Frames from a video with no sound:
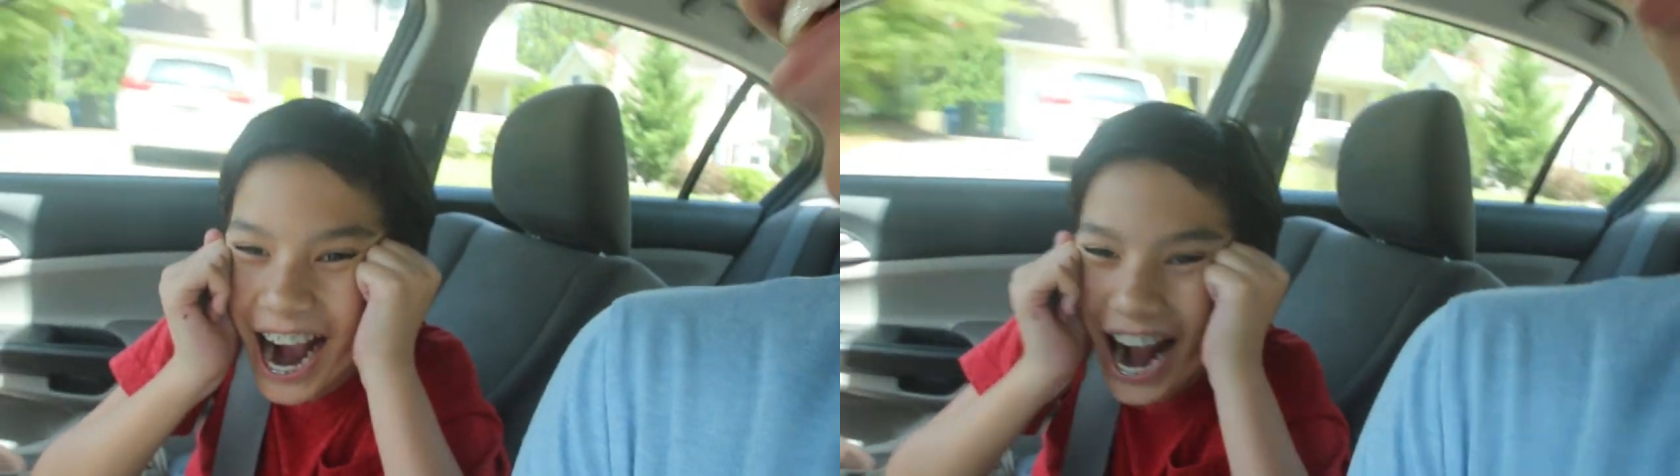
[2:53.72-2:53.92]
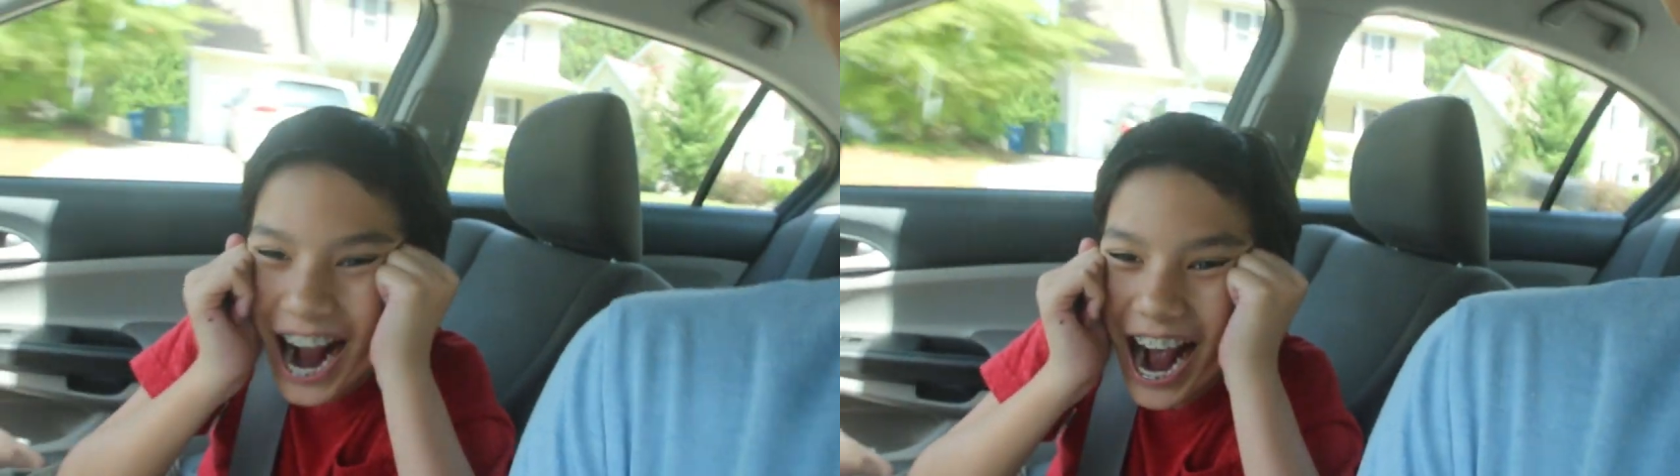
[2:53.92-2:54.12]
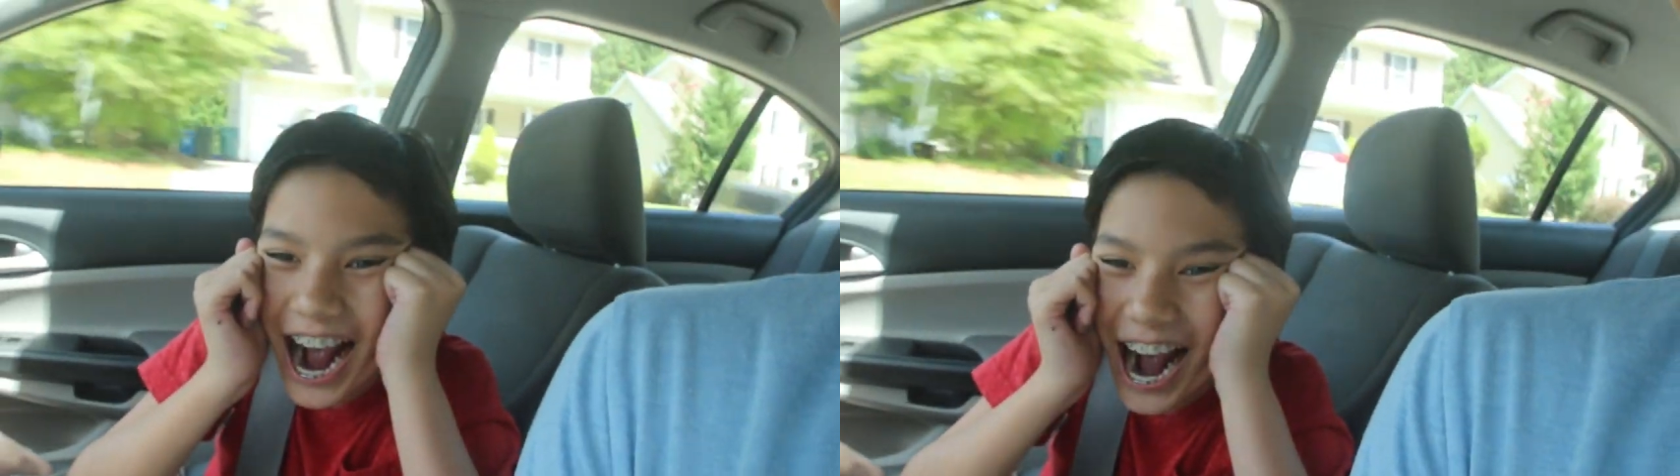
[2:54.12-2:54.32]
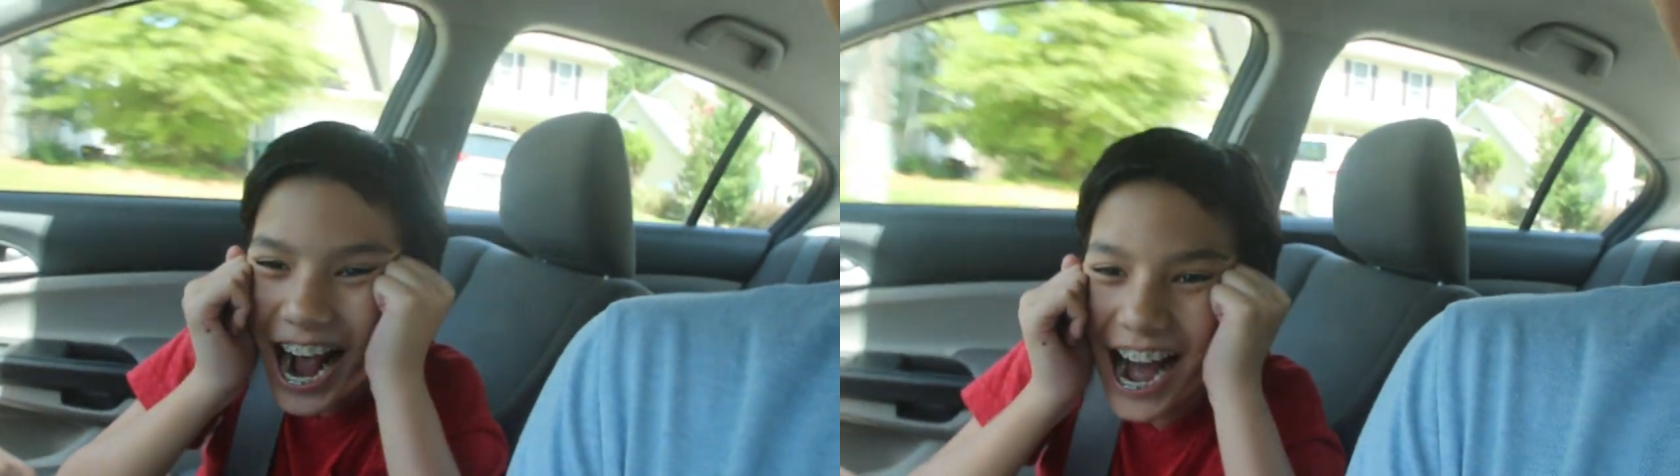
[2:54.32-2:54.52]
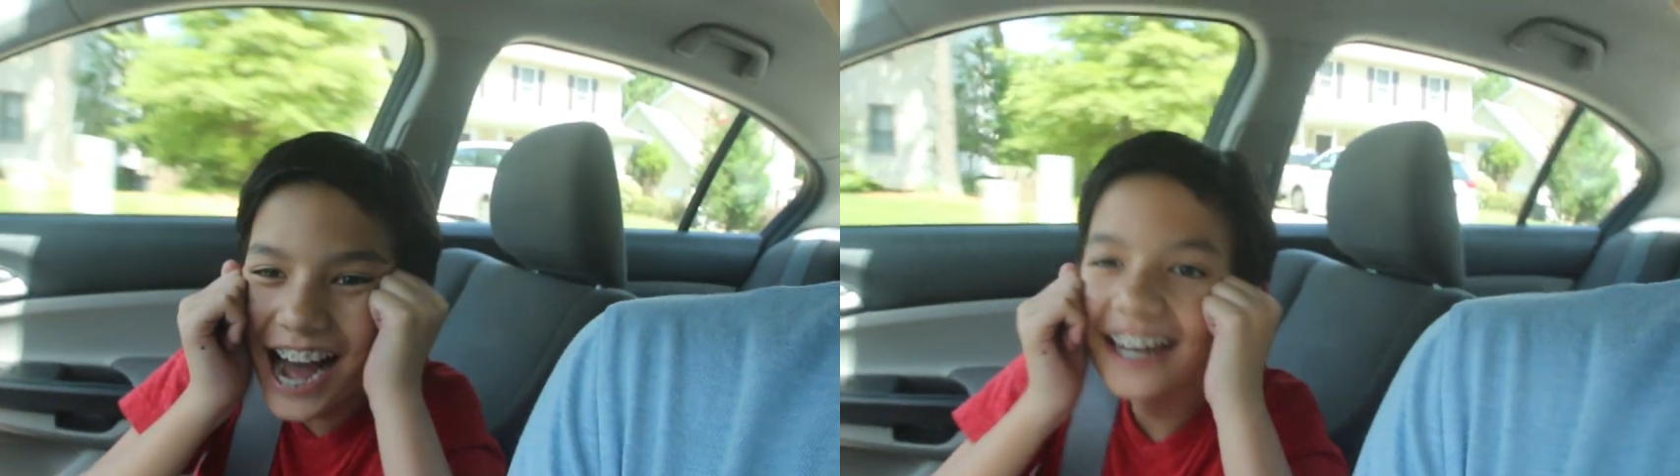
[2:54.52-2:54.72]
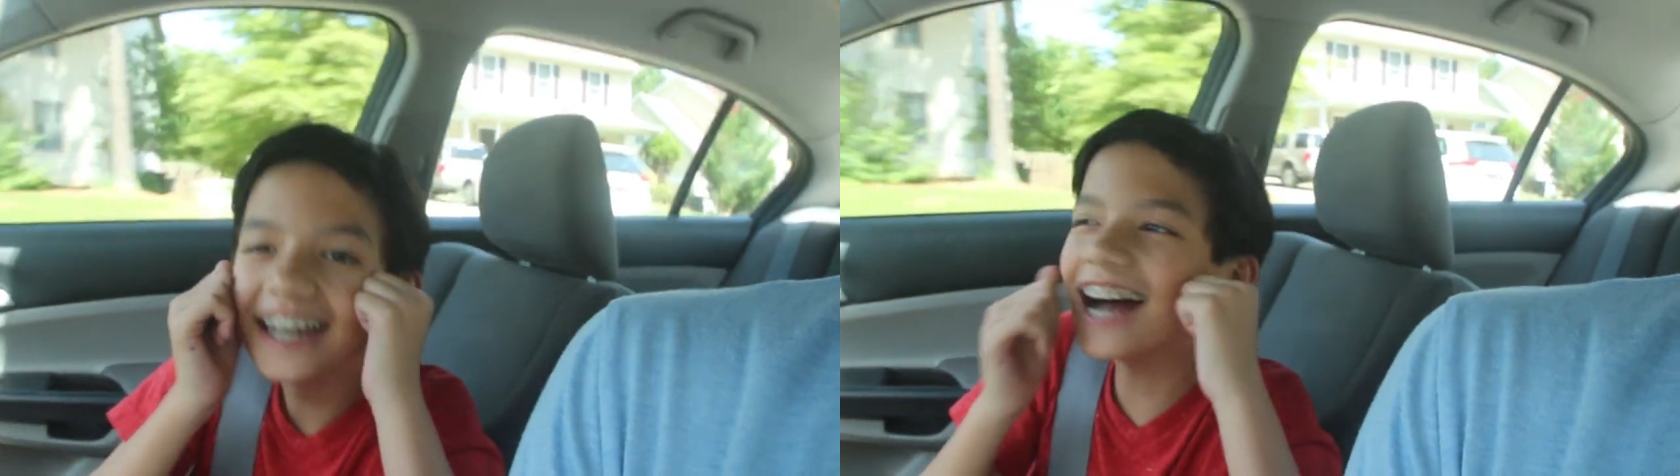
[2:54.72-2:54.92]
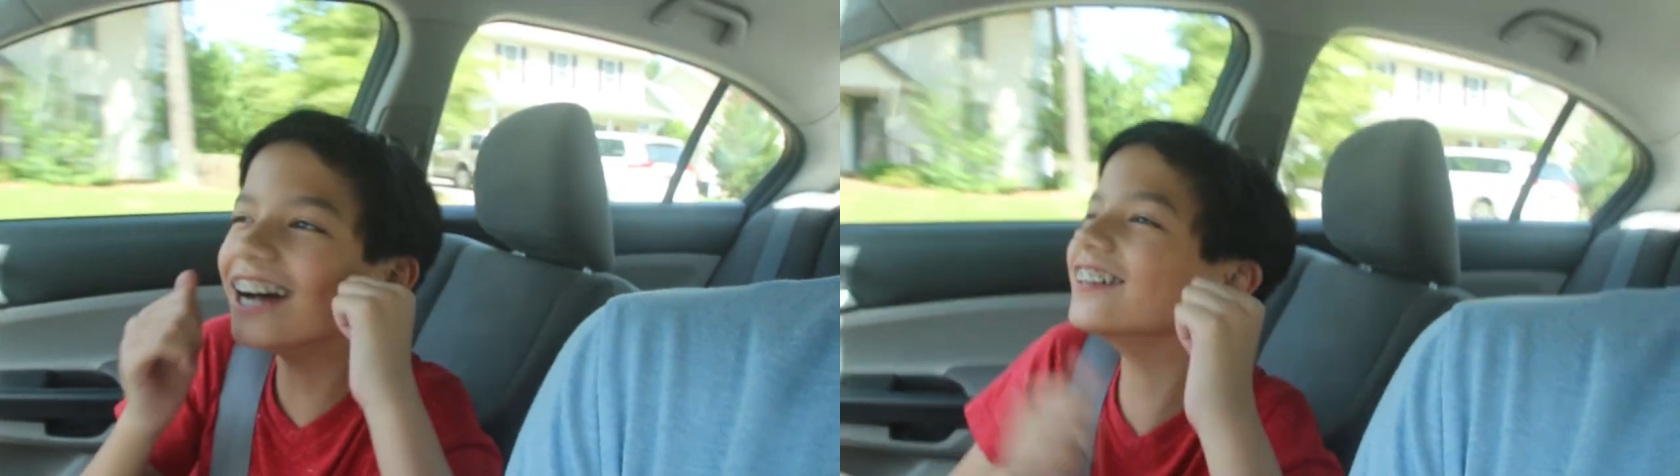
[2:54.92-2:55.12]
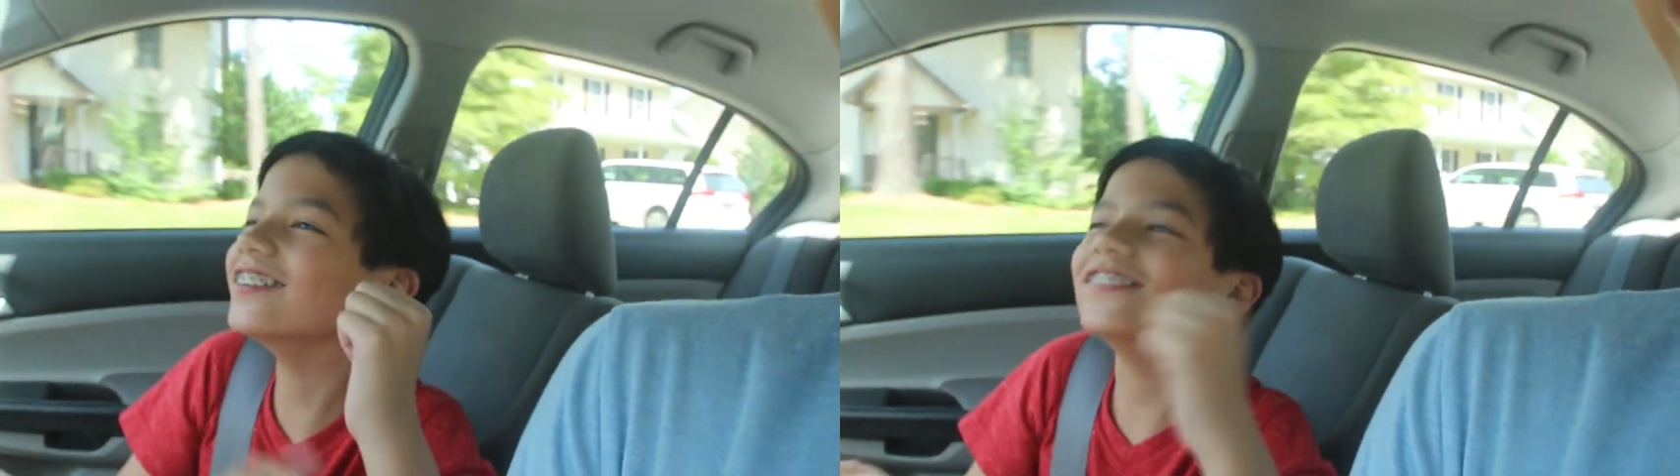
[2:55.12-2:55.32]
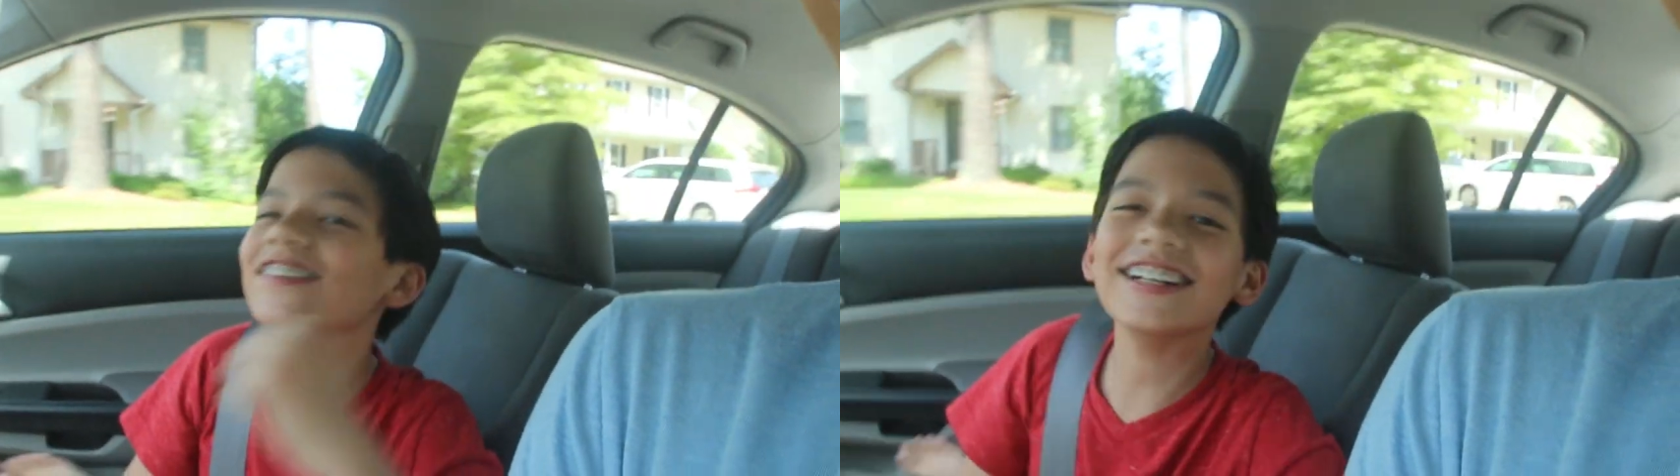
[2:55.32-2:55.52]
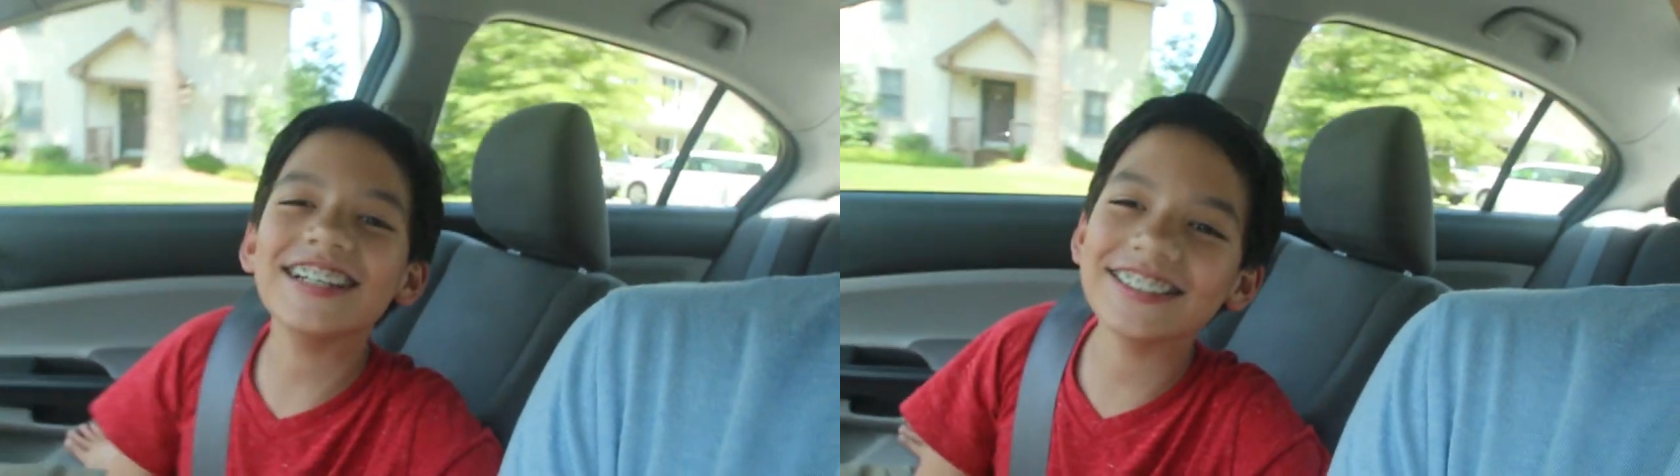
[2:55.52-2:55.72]
He's freaking out. I
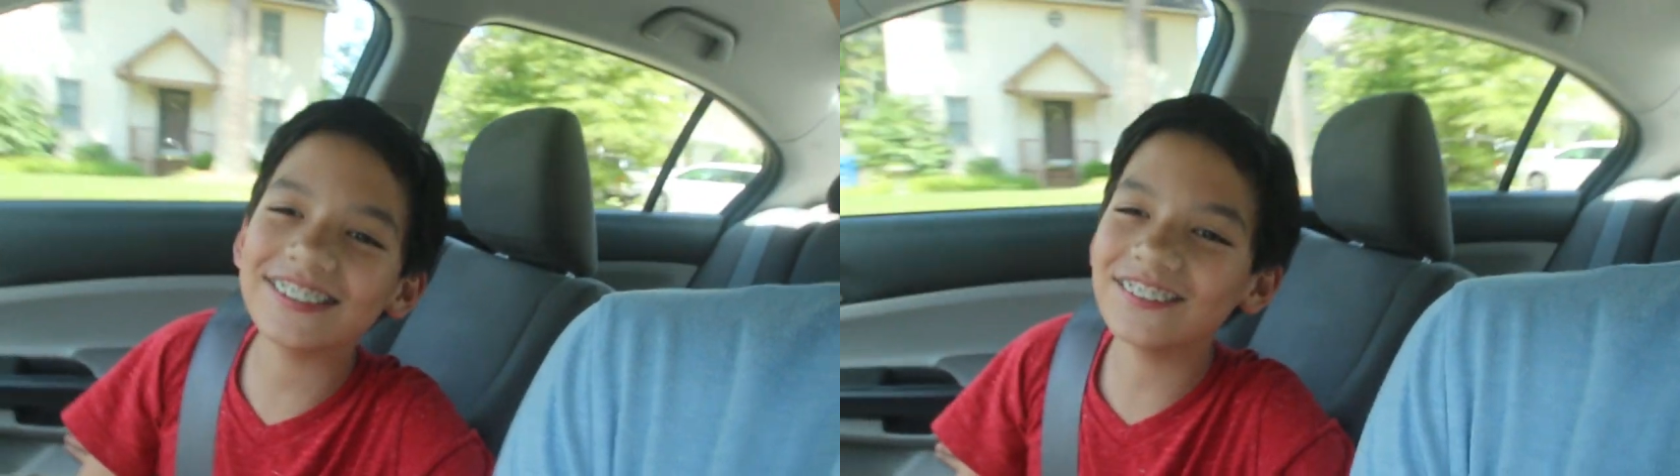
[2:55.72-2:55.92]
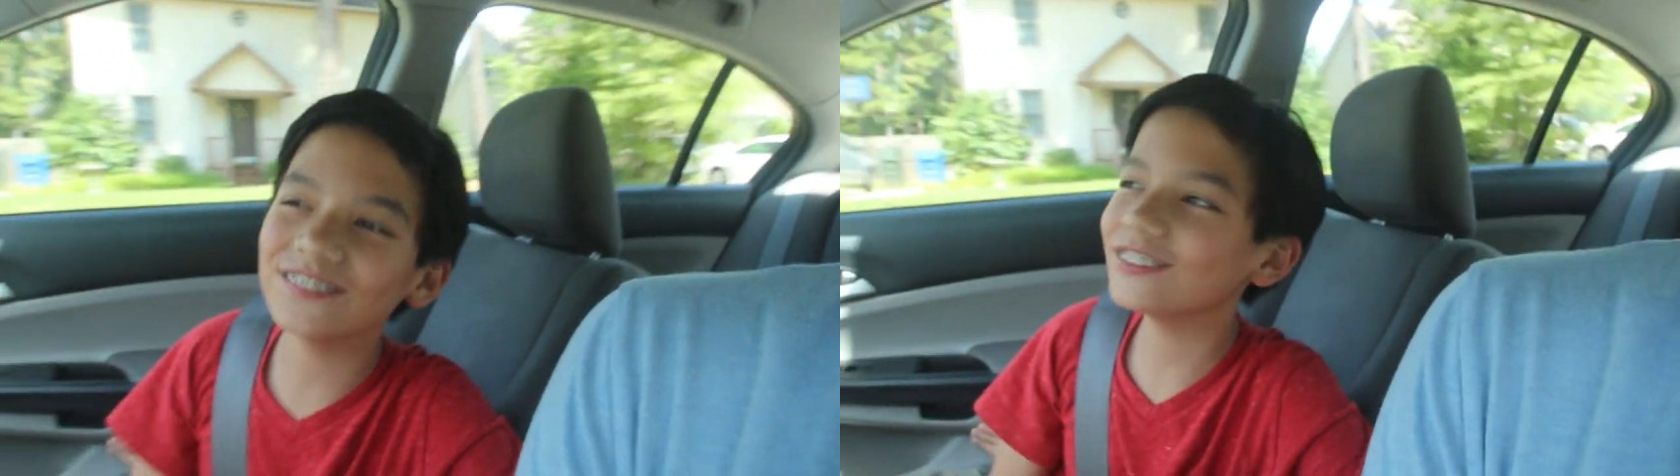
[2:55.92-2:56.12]
want ice cream